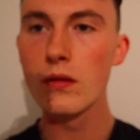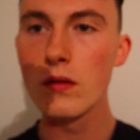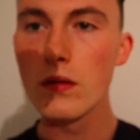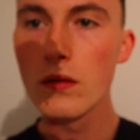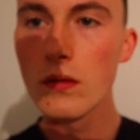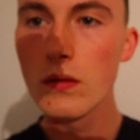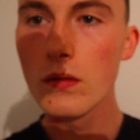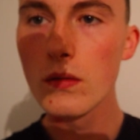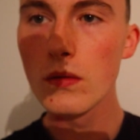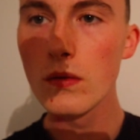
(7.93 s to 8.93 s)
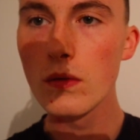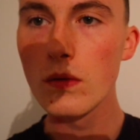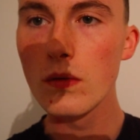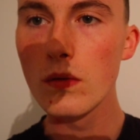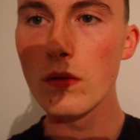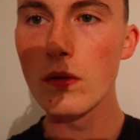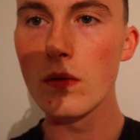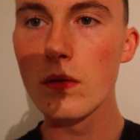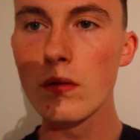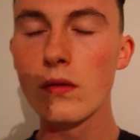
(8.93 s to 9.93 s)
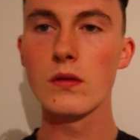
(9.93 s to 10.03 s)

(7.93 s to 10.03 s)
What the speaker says: (silence)